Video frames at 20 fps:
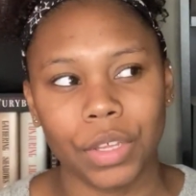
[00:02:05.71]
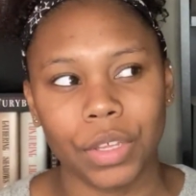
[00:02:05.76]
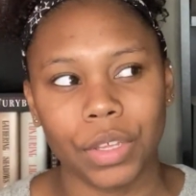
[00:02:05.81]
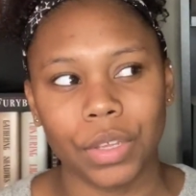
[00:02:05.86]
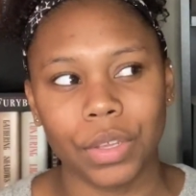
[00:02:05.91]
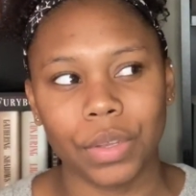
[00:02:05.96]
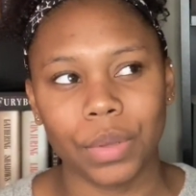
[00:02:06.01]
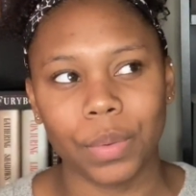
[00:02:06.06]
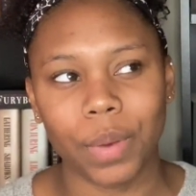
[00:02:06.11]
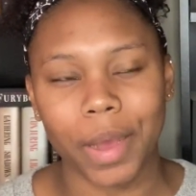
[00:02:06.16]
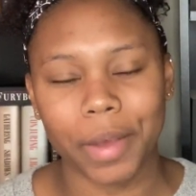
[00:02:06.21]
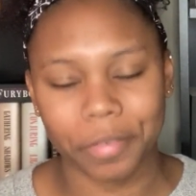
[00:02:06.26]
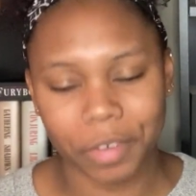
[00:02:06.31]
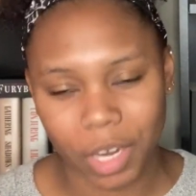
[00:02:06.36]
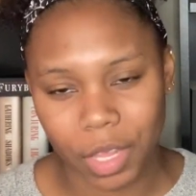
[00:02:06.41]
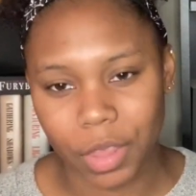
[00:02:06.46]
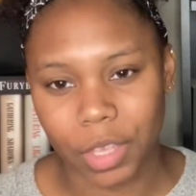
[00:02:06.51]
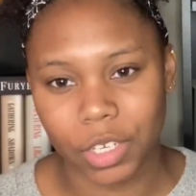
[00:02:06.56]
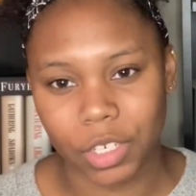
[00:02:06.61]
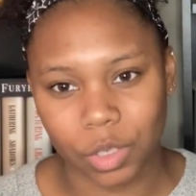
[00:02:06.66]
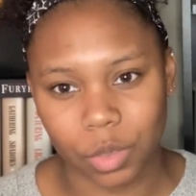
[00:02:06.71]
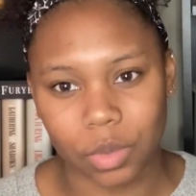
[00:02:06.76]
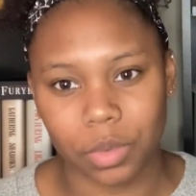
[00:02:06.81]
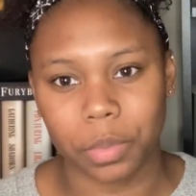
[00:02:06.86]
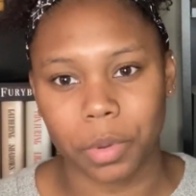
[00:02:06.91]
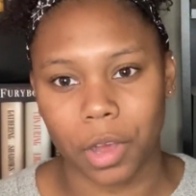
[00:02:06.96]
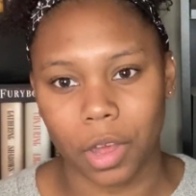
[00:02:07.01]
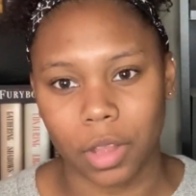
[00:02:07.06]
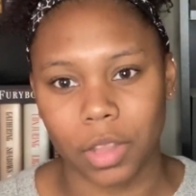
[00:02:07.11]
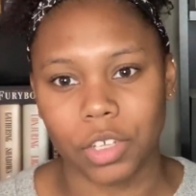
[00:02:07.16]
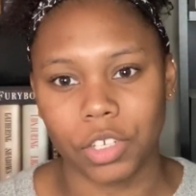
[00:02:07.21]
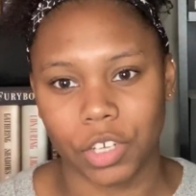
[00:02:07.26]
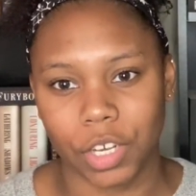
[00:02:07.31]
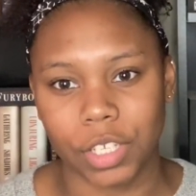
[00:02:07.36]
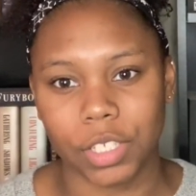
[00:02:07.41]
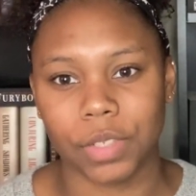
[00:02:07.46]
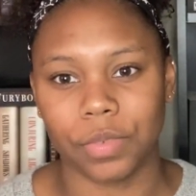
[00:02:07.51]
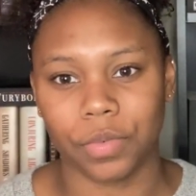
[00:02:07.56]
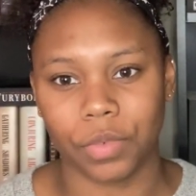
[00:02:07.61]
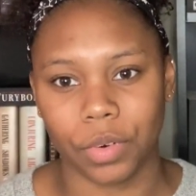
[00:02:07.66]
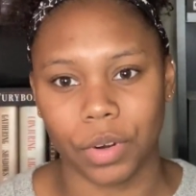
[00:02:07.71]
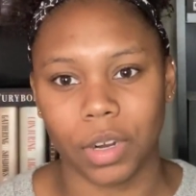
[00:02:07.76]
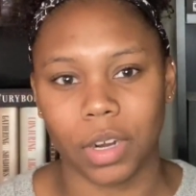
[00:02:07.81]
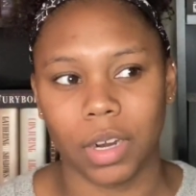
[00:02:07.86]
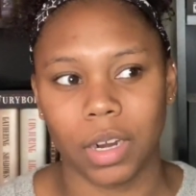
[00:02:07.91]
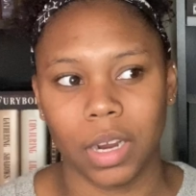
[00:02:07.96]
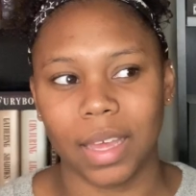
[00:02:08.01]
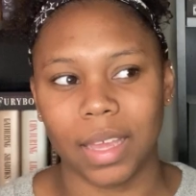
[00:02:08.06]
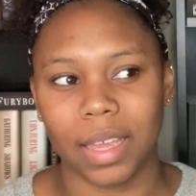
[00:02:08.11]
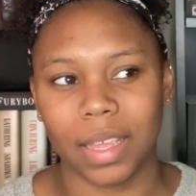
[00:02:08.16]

You have nothing to apologize for.